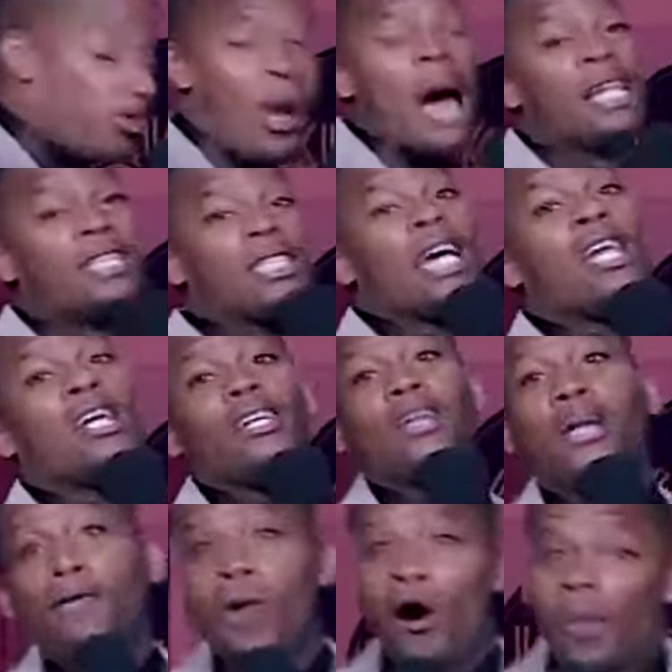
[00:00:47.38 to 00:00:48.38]
I tried to
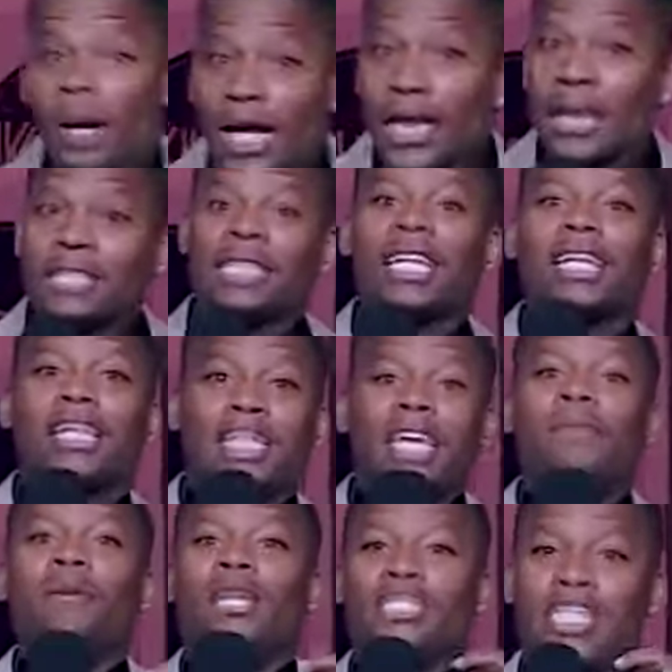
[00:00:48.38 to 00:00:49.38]
tell them to come on, but I guess they
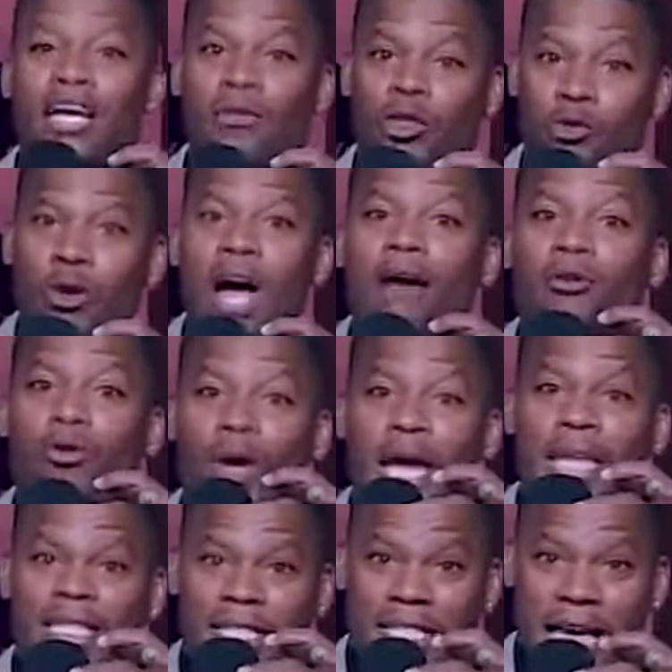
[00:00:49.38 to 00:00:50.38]
didn't hear me because I was
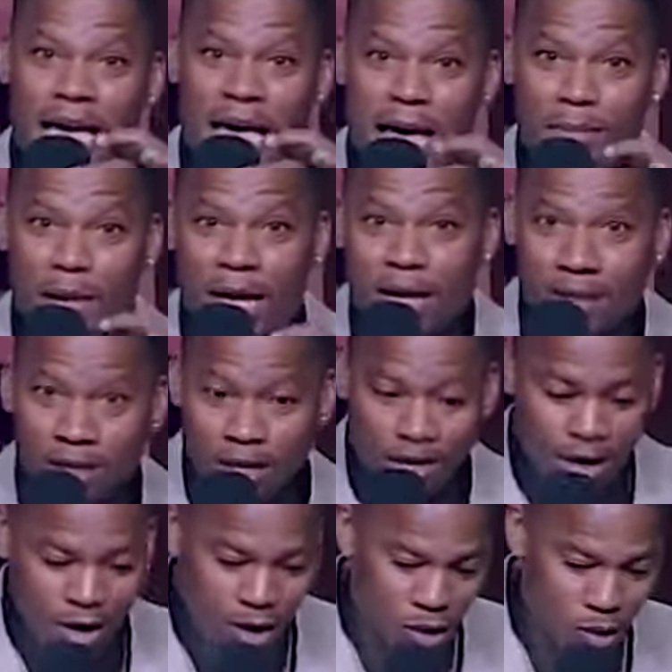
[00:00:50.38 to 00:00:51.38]
driving away at the time. I
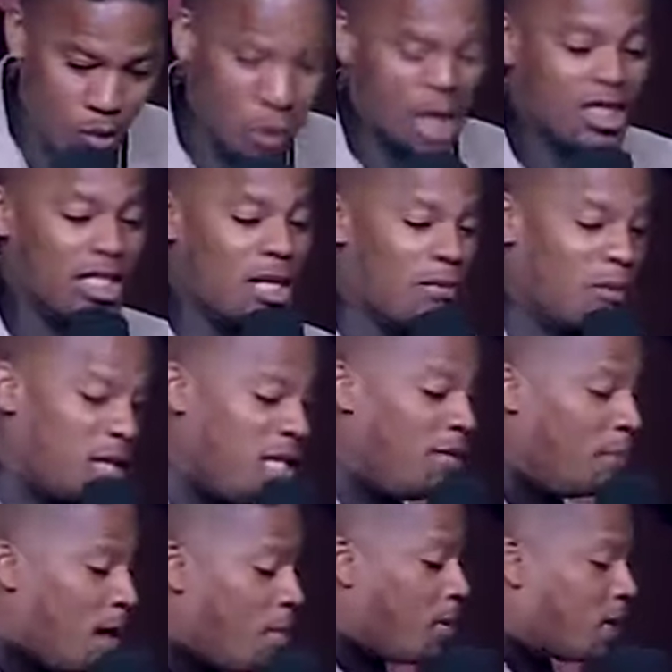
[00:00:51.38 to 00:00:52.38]
would have sent them
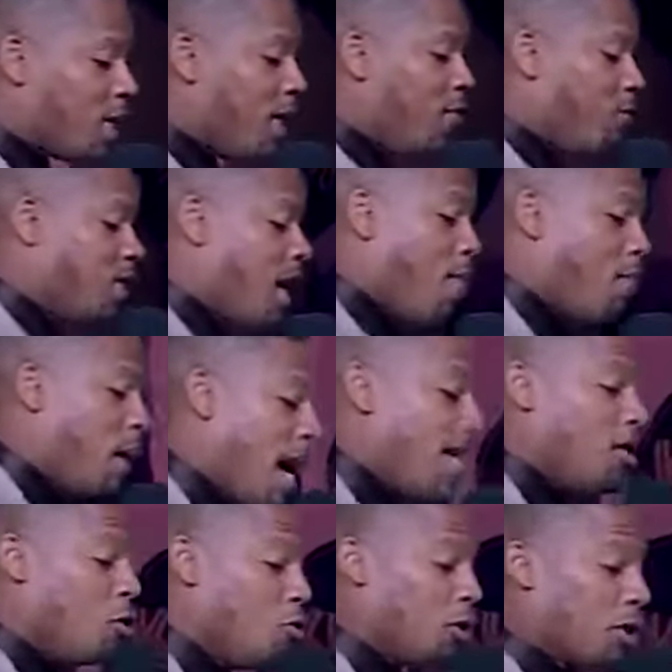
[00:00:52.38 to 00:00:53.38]
an email, but they never taught
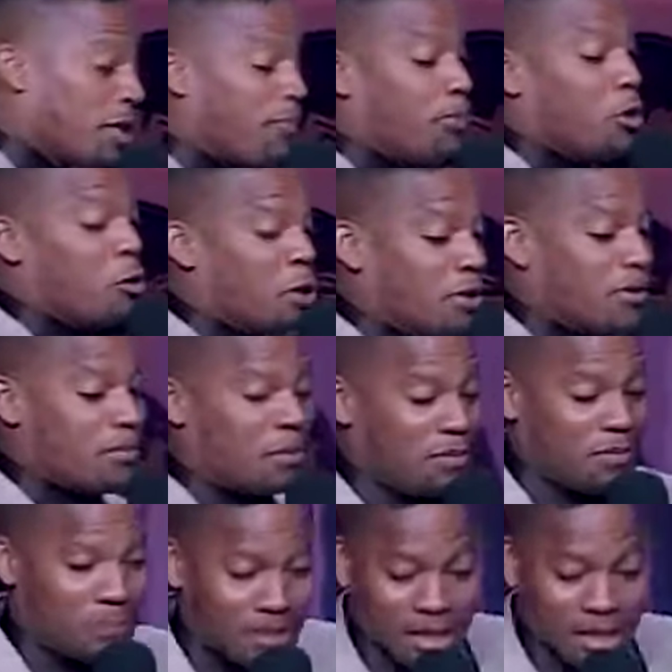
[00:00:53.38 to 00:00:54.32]
me how to use a computer.